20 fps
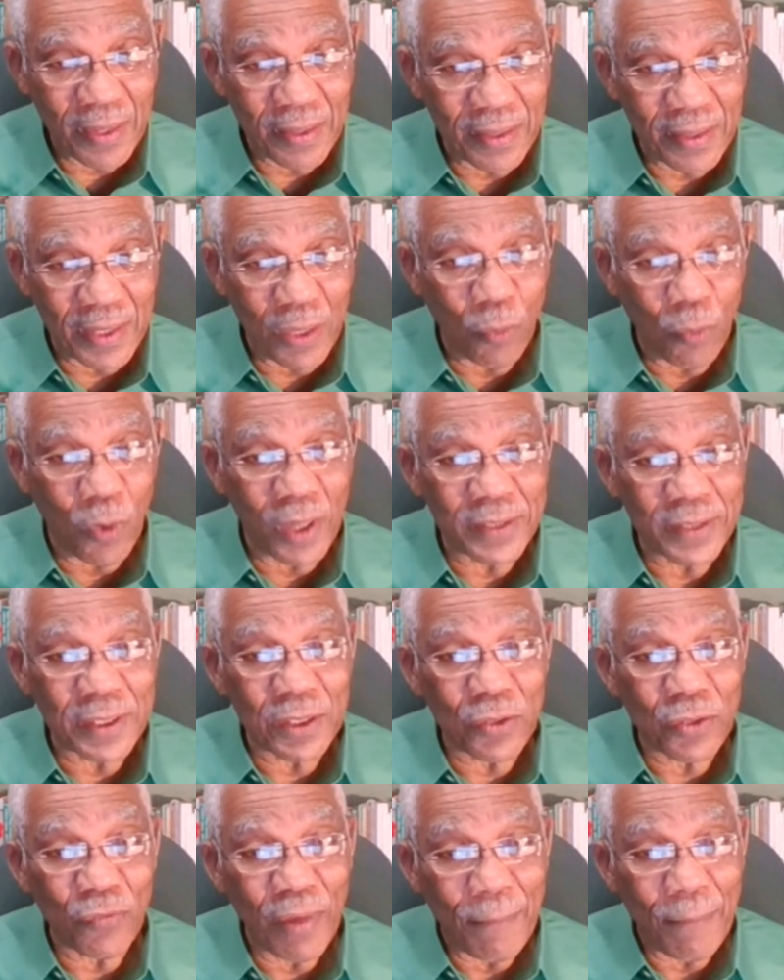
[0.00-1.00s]
they wanted
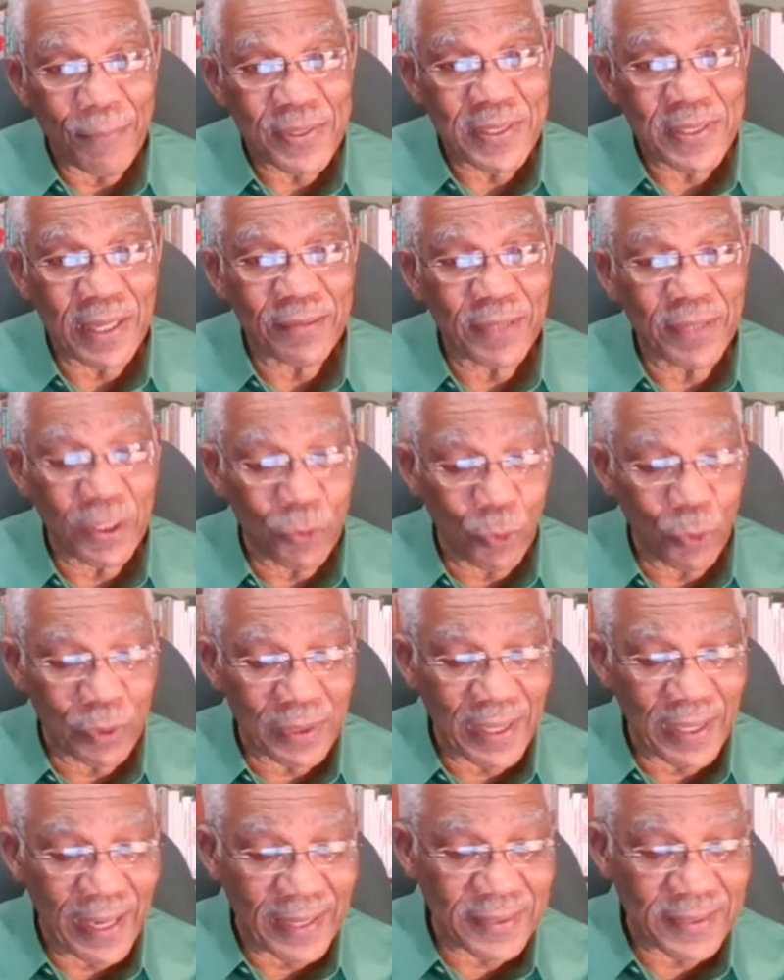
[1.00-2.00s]
to represent their own
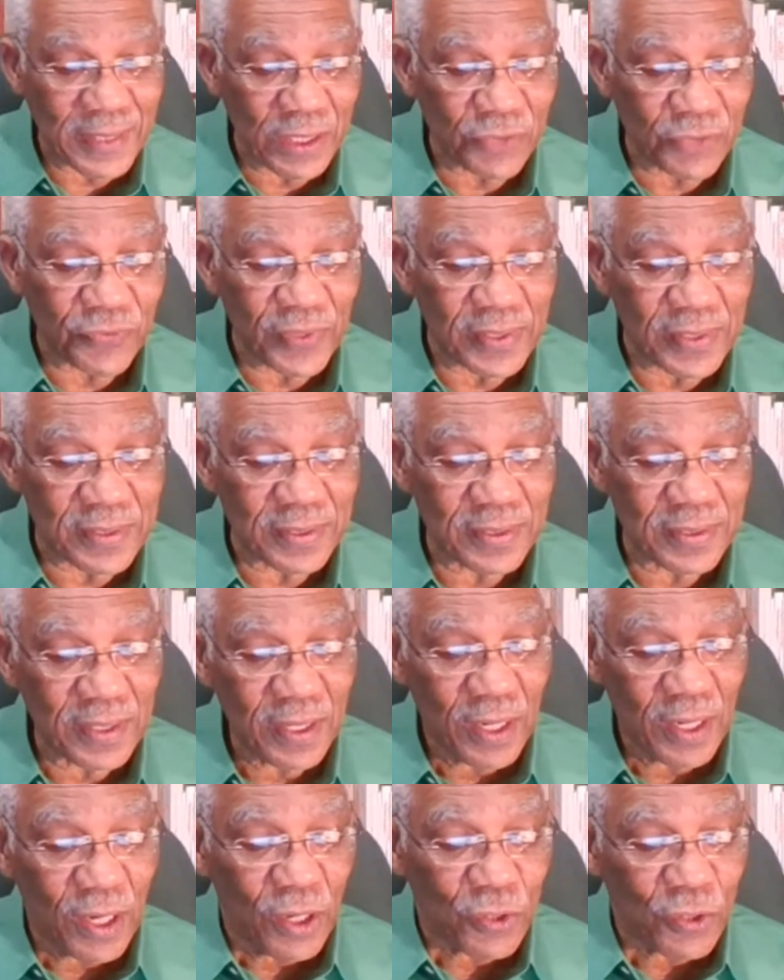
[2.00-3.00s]
class interests.
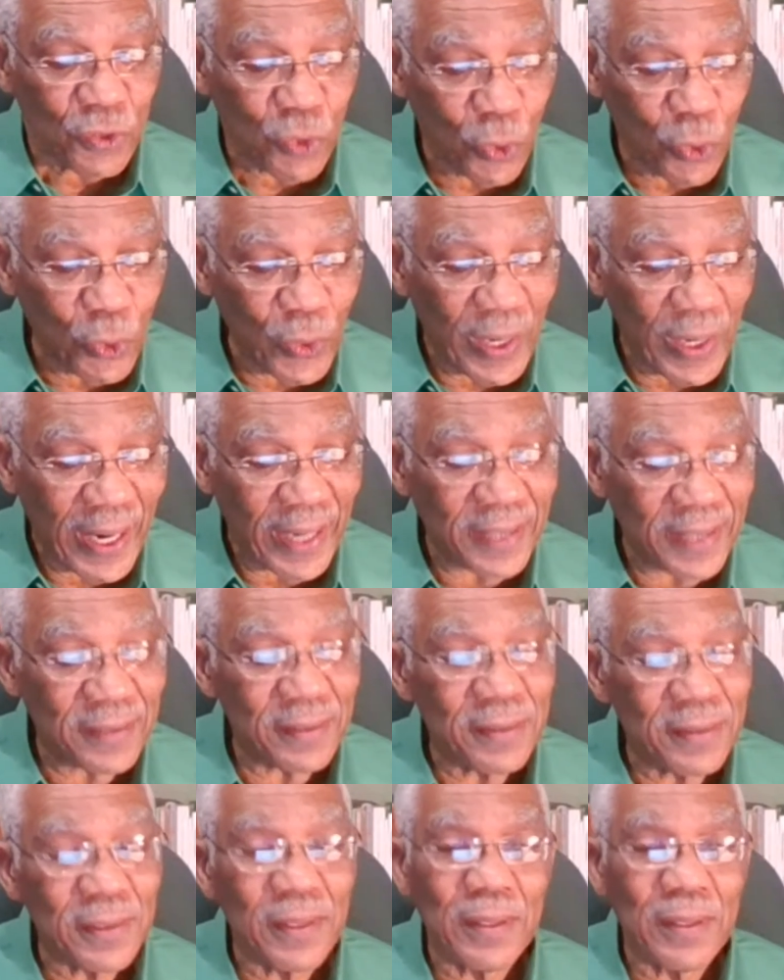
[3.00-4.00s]
So you had